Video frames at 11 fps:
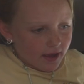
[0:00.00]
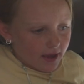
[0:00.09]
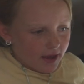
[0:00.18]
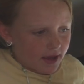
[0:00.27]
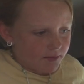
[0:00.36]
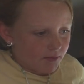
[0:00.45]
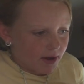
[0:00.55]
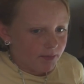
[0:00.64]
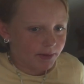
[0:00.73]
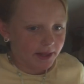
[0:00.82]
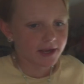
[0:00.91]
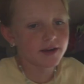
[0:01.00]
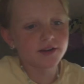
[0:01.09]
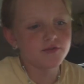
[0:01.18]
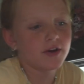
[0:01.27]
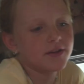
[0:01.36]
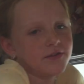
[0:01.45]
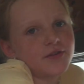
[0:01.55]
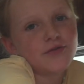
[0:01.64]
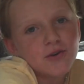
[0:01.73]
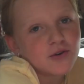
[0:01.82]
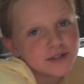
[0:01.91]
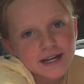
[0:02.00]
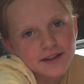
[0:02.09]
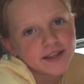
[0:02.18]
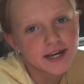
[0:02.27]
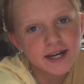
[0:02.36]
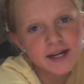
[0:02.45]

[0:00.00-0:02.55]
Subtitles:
and my blanket tries to fall down there.